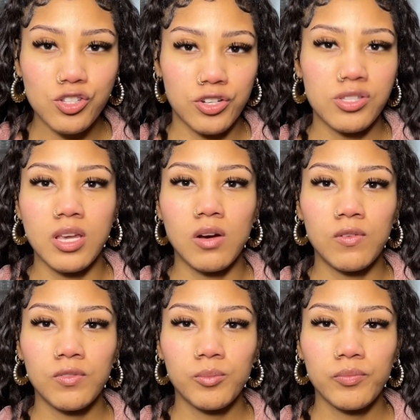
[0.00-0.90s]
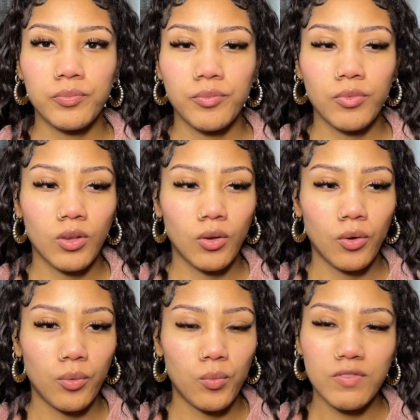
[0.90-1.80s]
yourself,
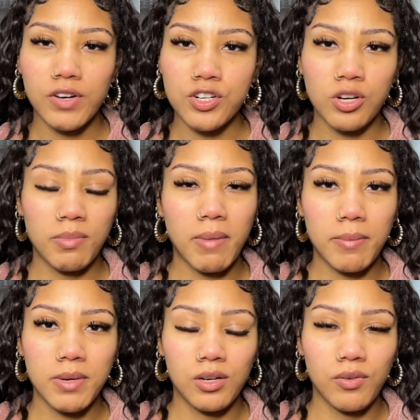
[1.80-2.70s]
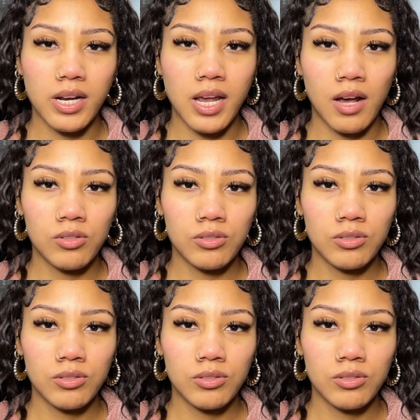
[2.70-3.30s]
what version am I being right now?